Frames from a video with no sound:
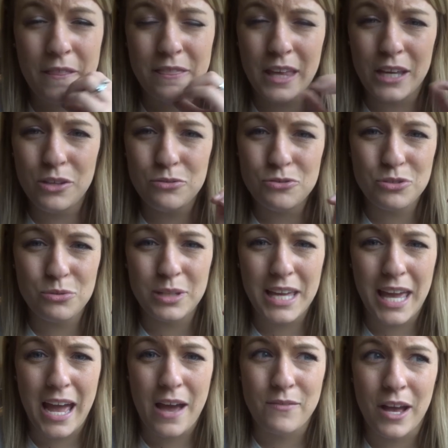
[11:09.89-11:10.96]
They usually
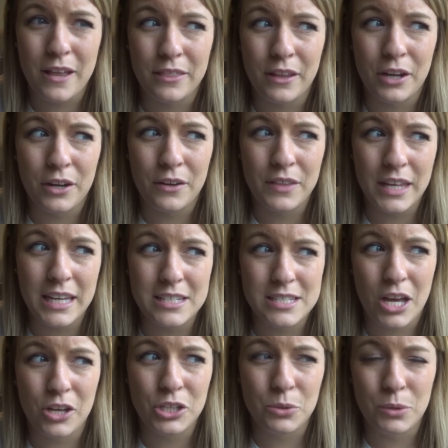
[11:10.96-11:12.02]
have on there, they can
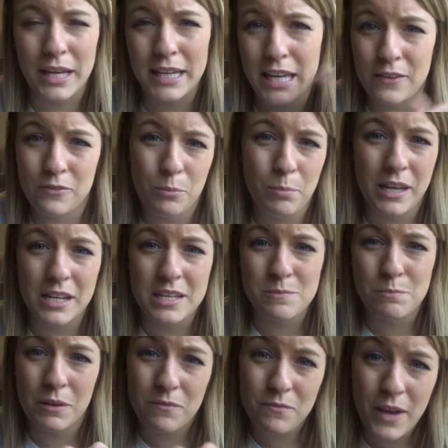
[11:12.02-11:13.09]
tell you like if a pin has
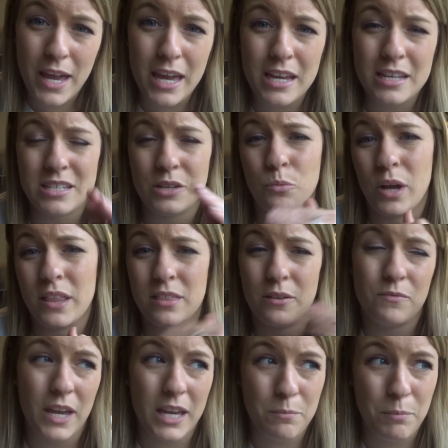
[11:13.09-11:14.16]
been faked and what the
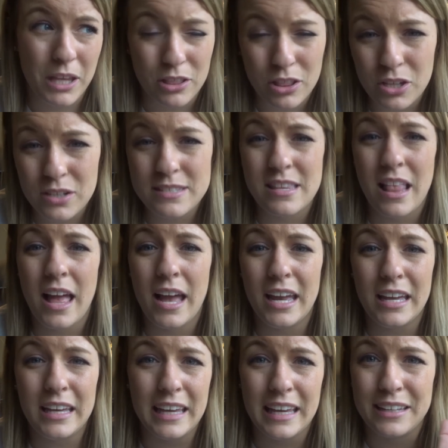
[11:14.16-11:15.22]
fake pin looks
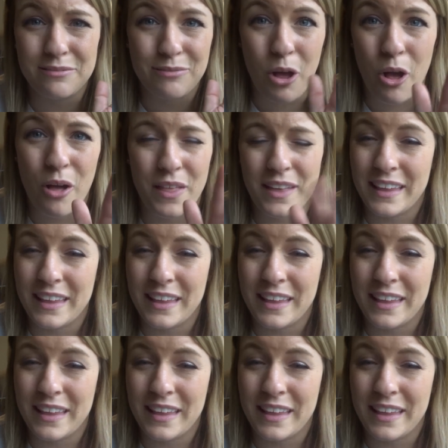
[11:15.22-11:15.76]
like and all,